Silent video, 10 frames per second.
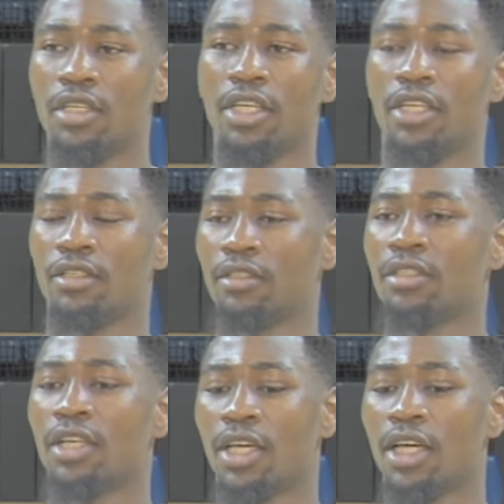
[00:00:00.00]
And
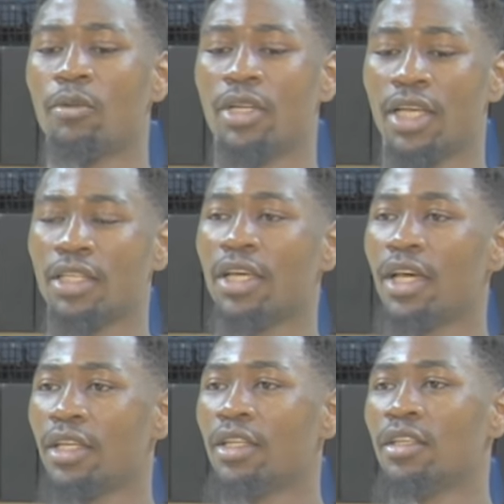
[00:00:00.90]
I really like the
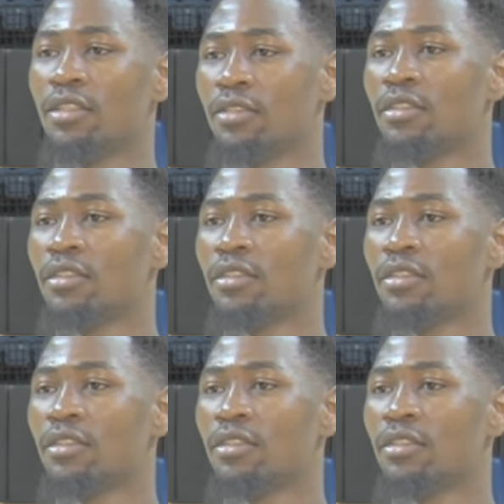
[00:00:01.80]
idea.